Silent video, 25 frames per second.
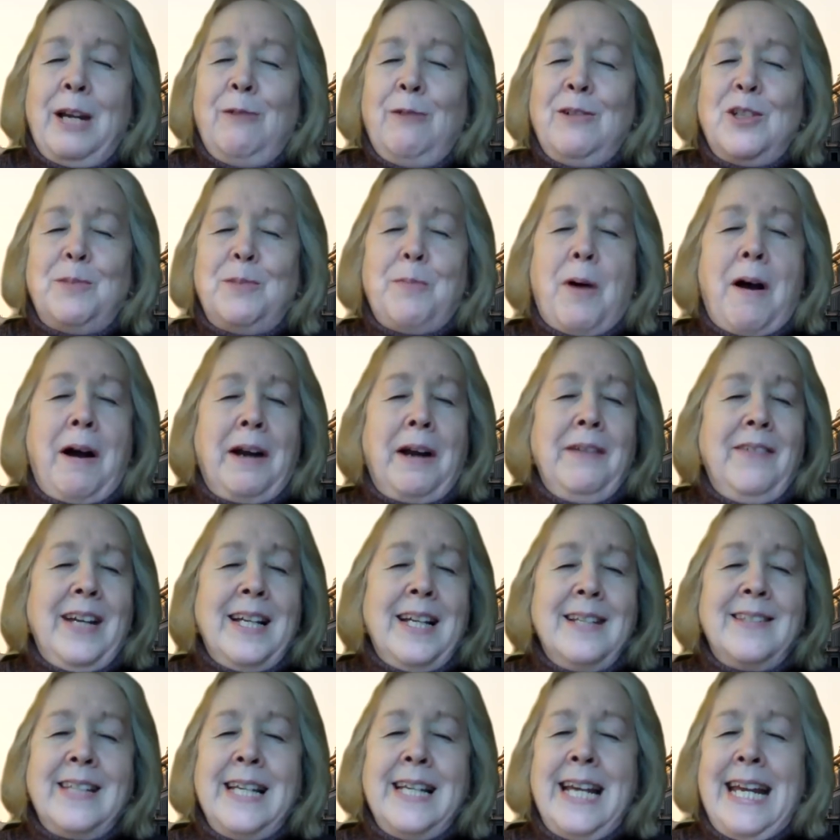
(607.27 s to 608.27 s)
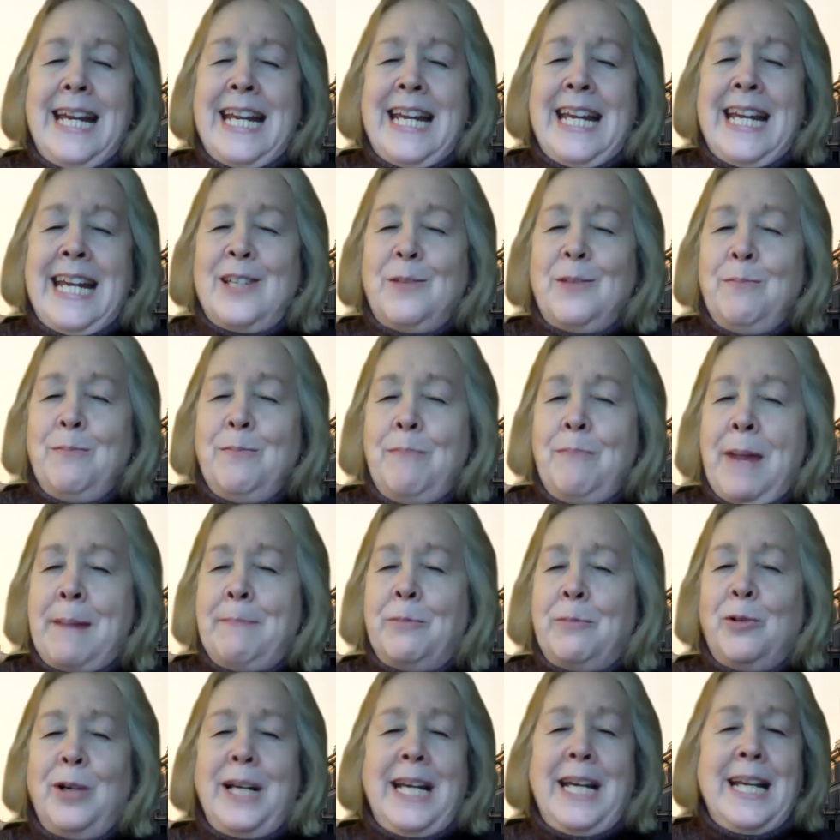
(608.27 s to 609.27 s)
It was part of his
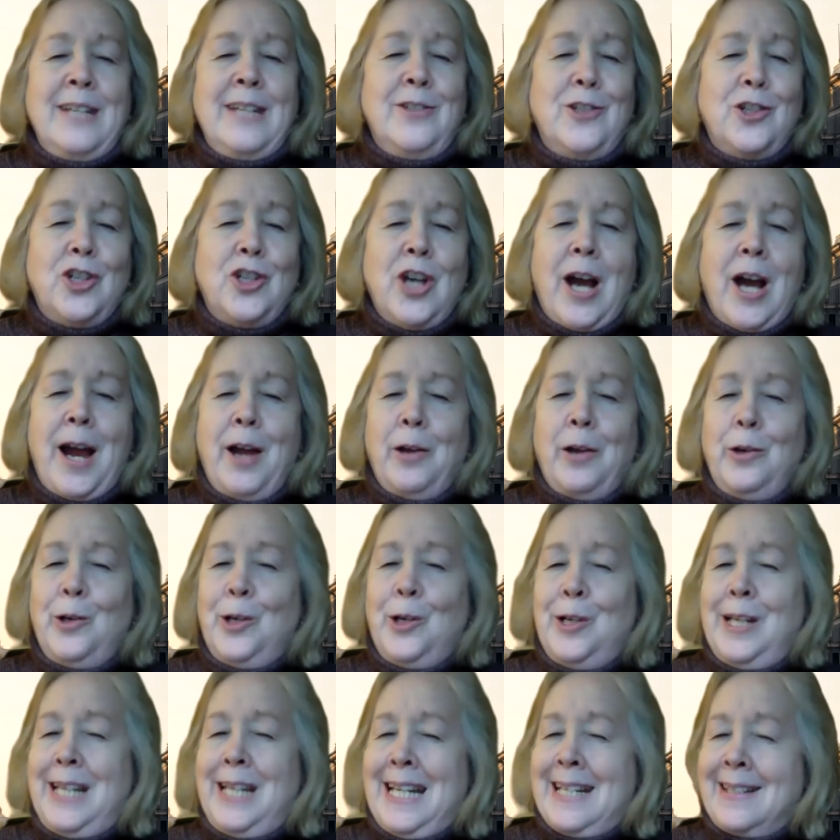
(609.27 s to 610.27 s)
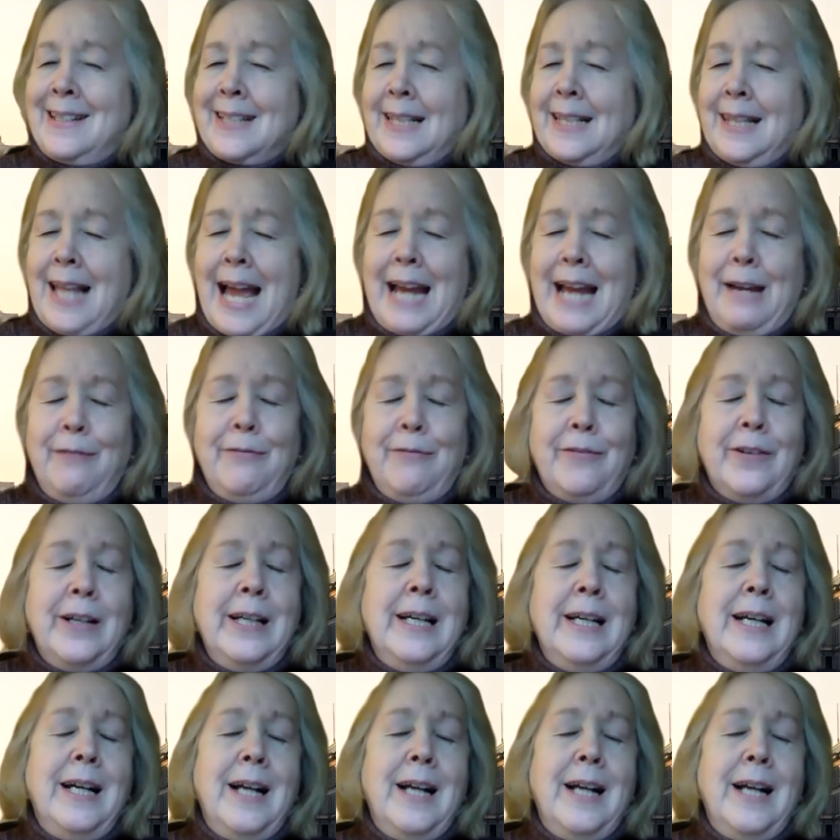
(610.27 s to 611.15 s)
memory, his childhood, his life.